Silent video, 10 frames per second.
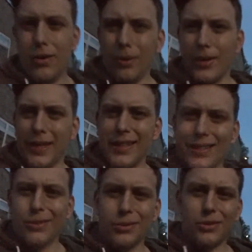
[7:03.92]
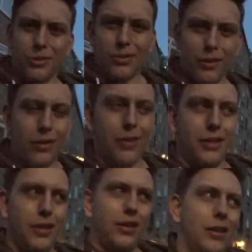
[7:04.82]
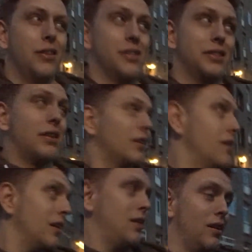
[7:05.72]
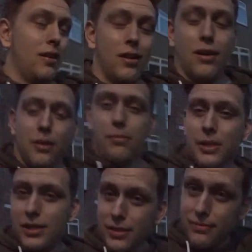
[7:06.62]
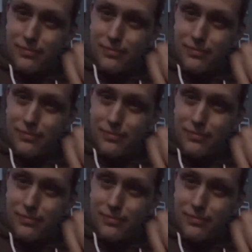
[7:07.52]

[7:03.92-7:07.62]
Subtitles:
Alright guys, what's going on? It is, man,